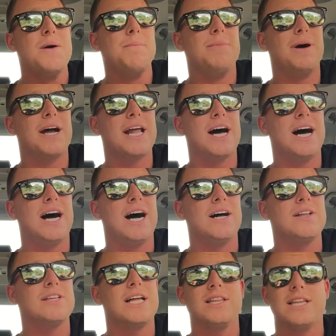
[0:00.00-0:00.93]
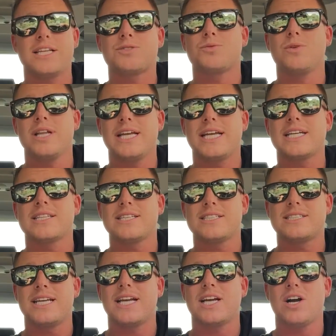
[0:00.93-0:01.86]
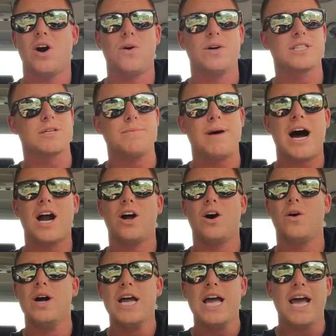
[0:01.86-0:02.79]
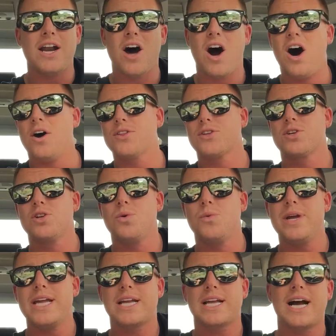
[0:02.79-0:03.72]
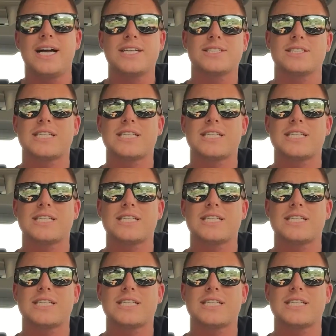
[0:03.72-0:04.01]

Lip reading: but let's really get this thing going tomorrow and all through the week, guys.